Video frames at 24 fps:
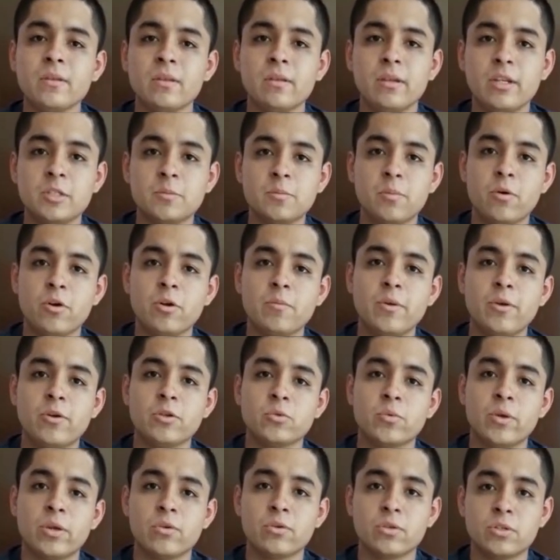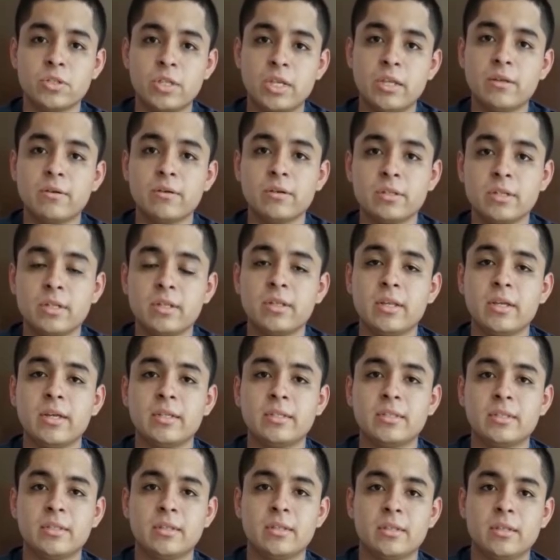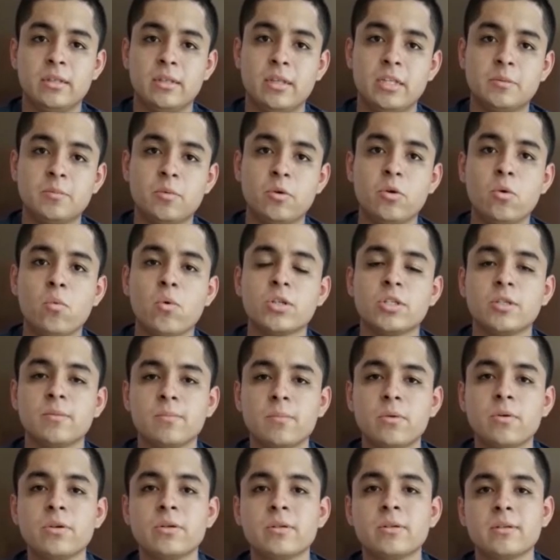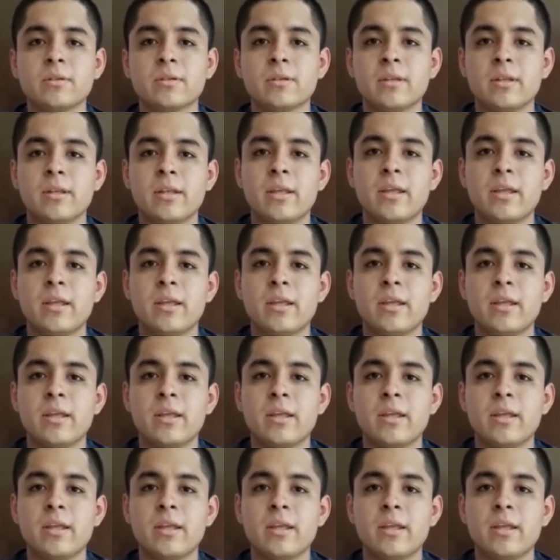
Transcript: this point because we considered that this point was important.